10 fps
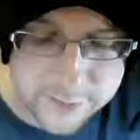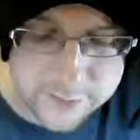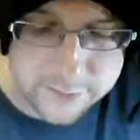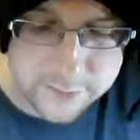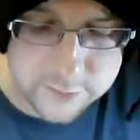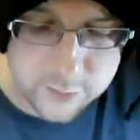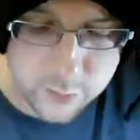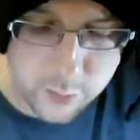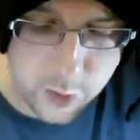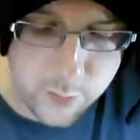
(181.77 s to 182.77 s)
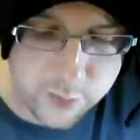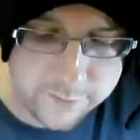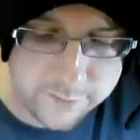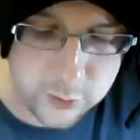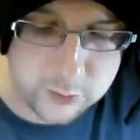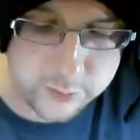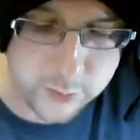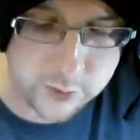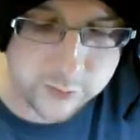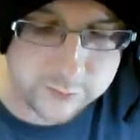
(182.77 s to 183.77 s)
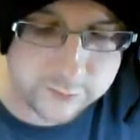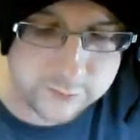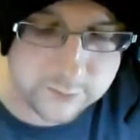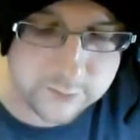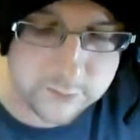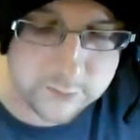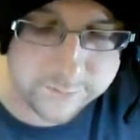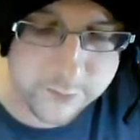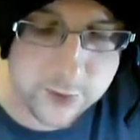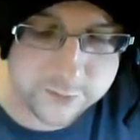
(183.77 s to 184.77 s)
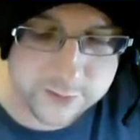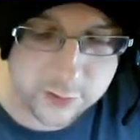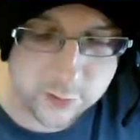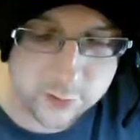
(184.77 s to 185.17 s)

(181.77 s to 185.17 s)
these are the two proper full books focusing on